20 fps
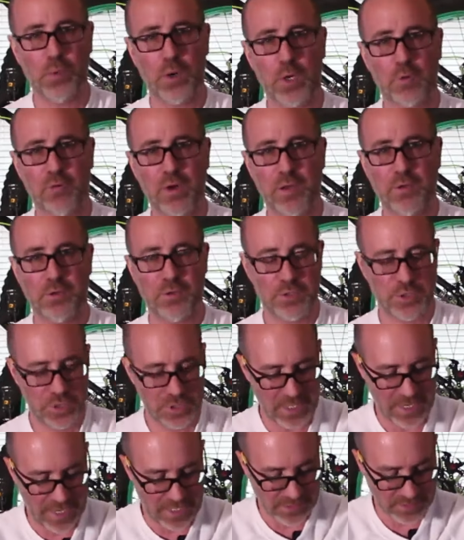one around your
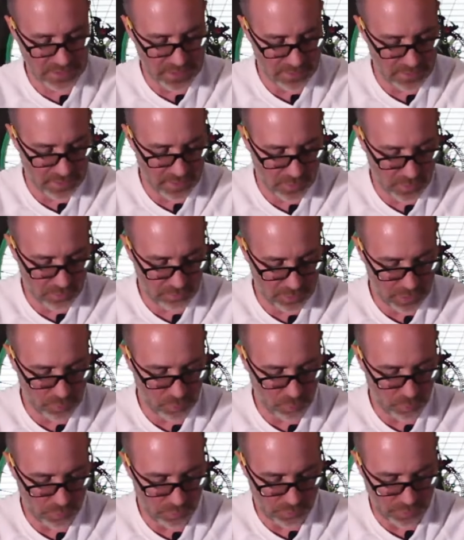chest and the other
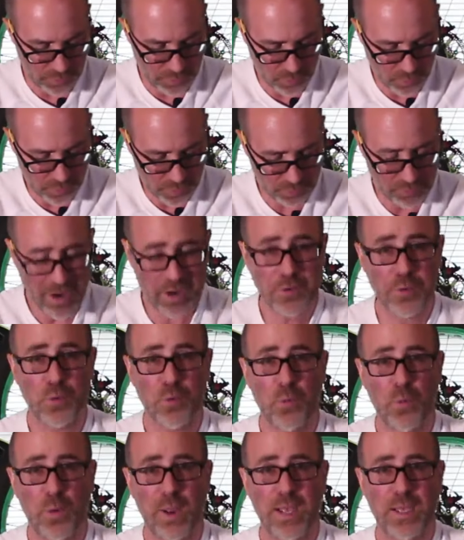one, the other one around
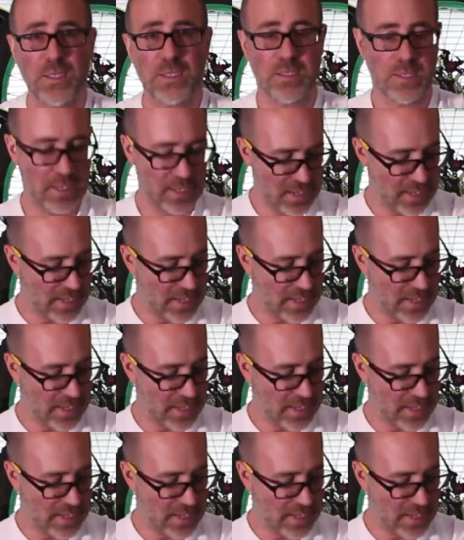your waist,